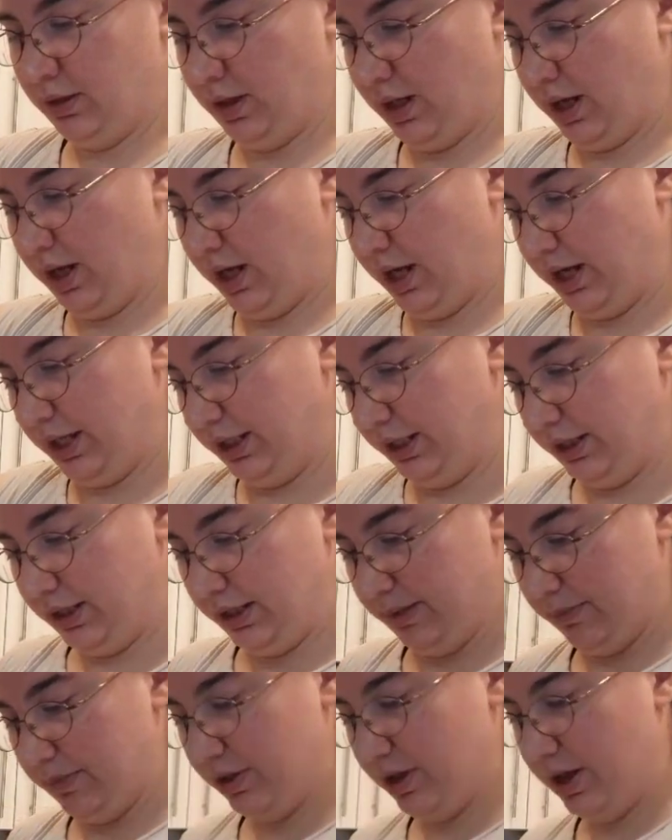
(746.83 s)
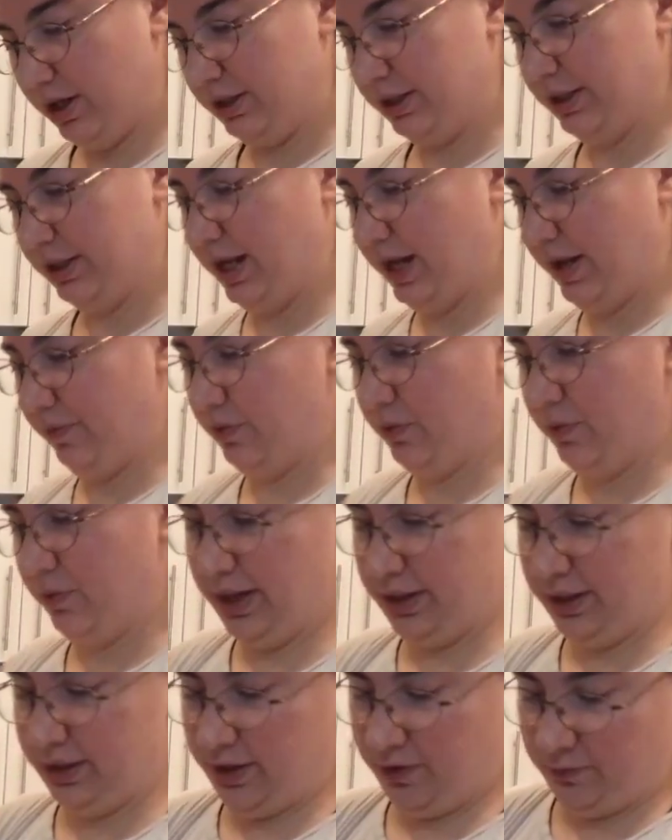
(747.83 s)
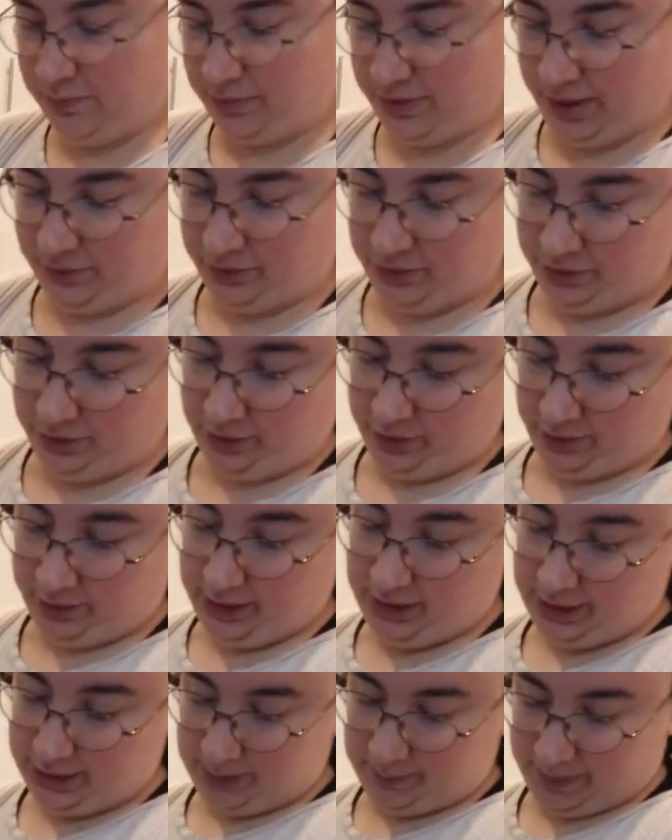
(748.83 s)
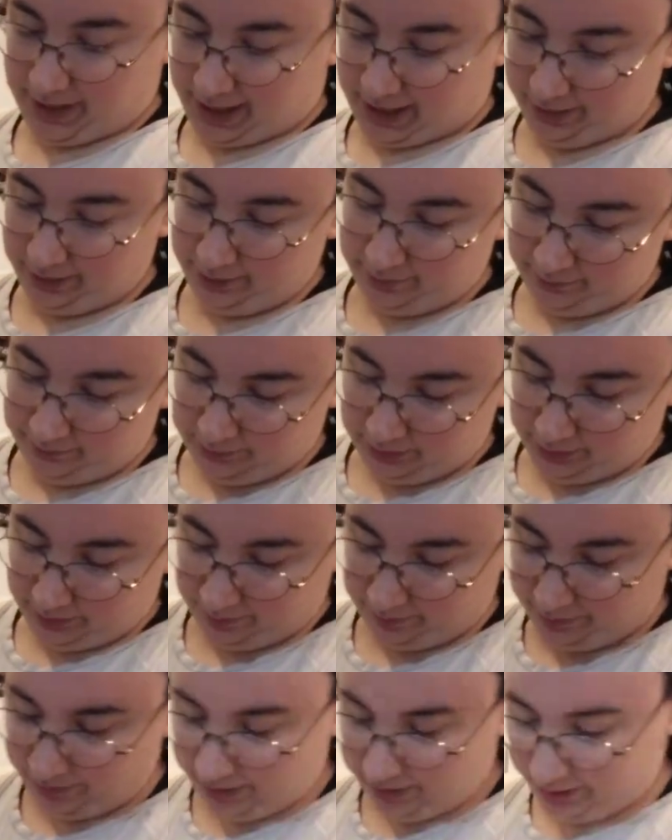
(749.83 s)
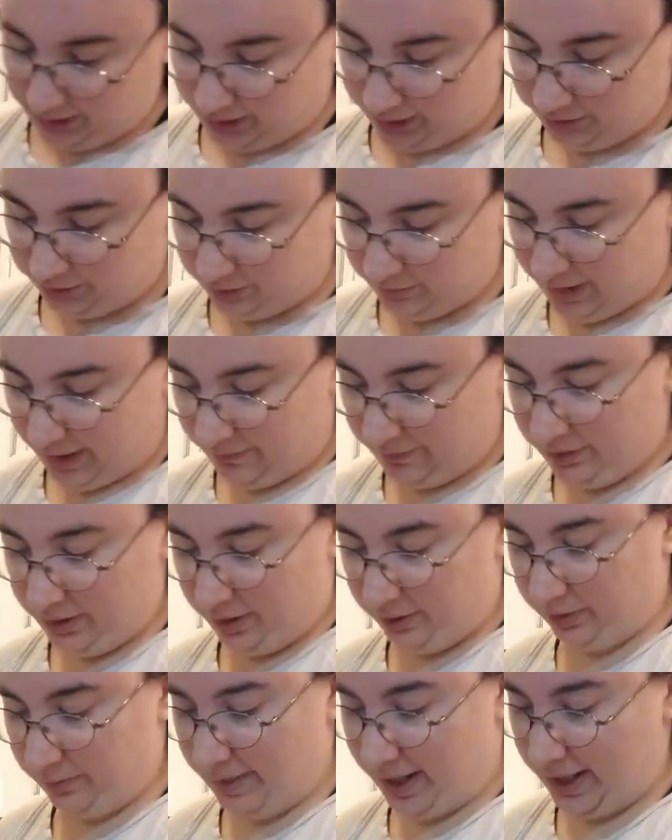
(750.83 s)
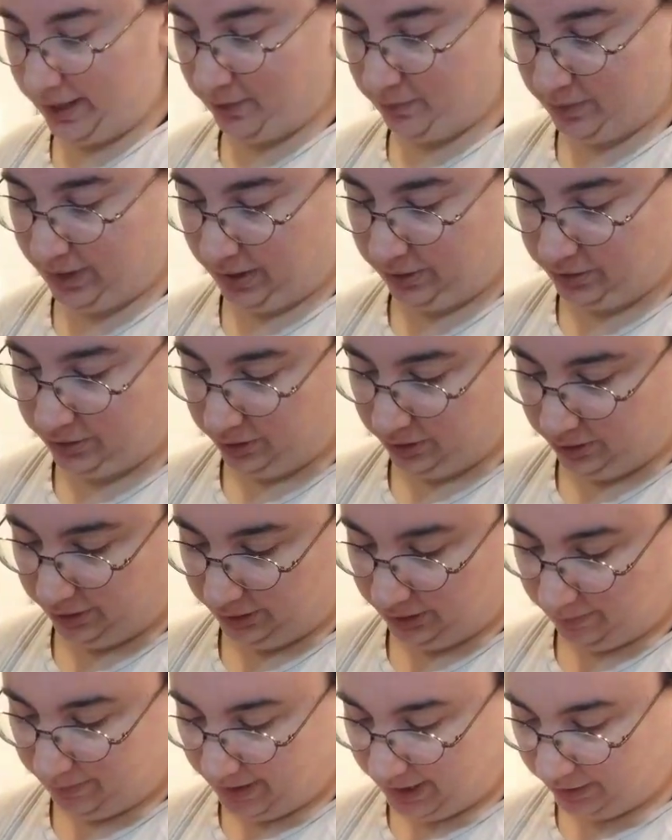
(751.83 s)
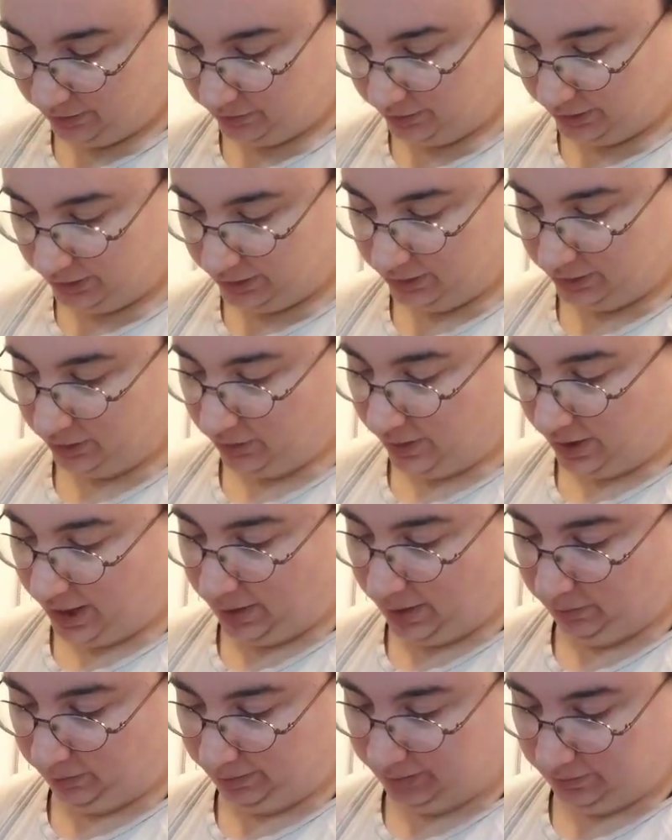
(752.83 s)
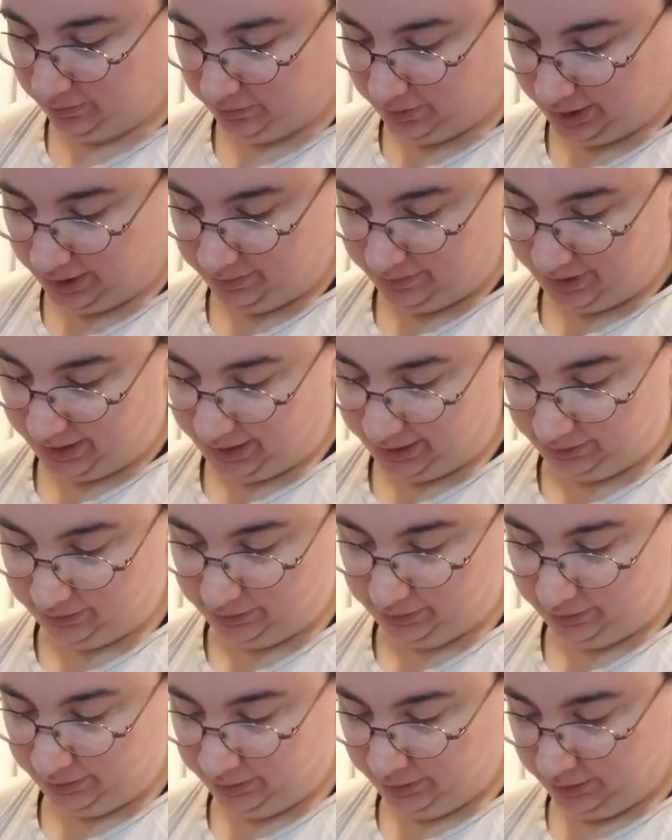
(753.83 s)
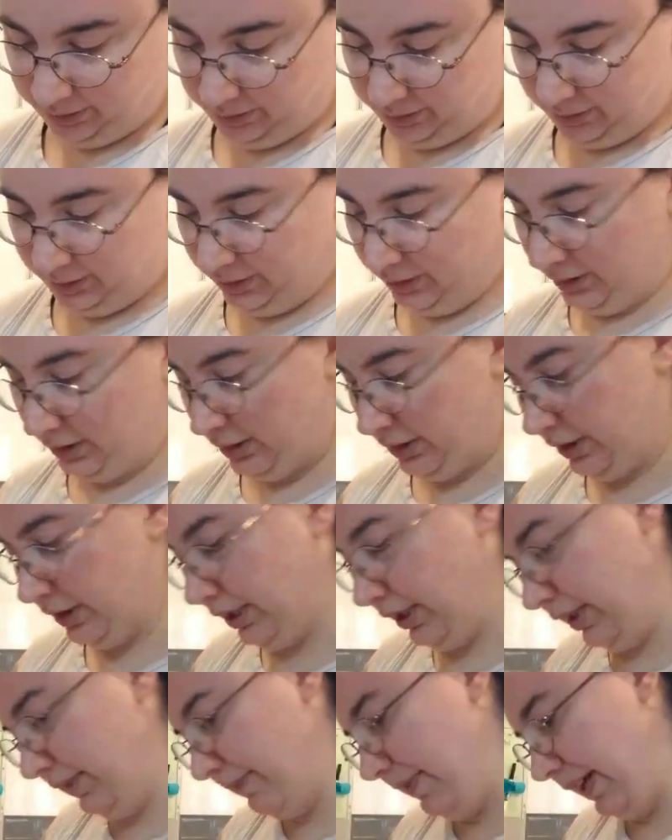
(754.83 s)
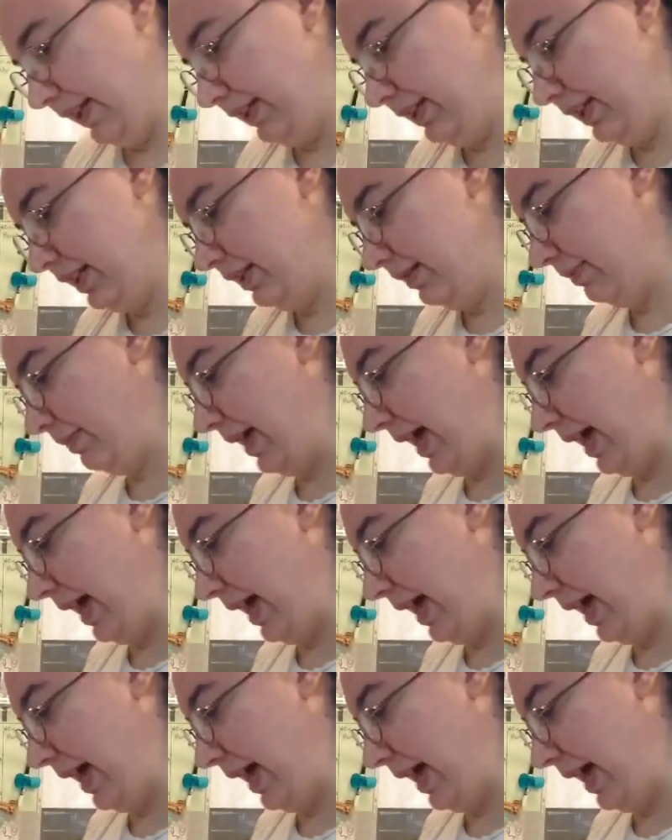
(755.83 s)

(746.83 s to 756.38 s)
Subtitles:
I am not going to have quite enough brown sugar in this bag, but I do have another bag of brown sugar in the pantry, so I will be right back. See, if I didn't